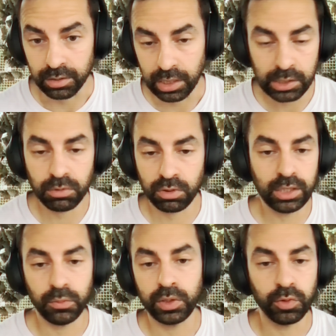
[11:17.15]
I don't
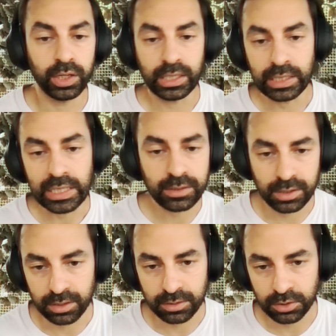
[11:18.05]
think we really need
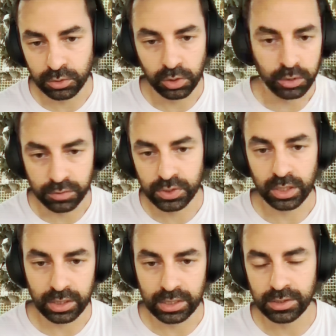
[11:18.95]
to, to do loads of
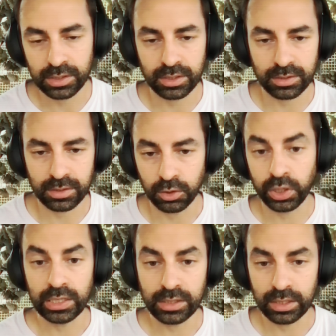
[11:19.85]
studies to, to look
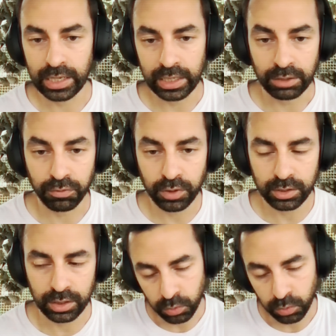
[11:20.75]
into that any further.